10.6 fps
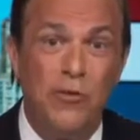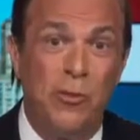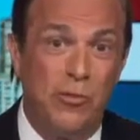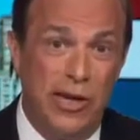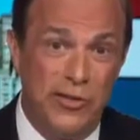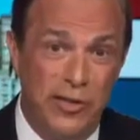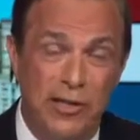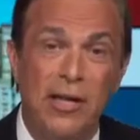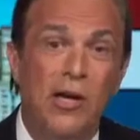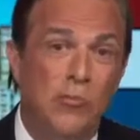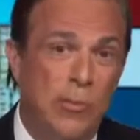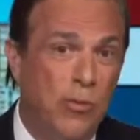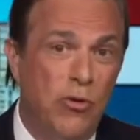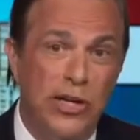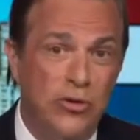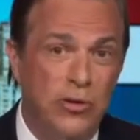for the president,
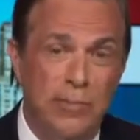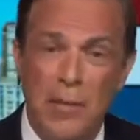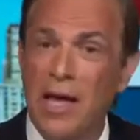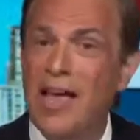reporting to him,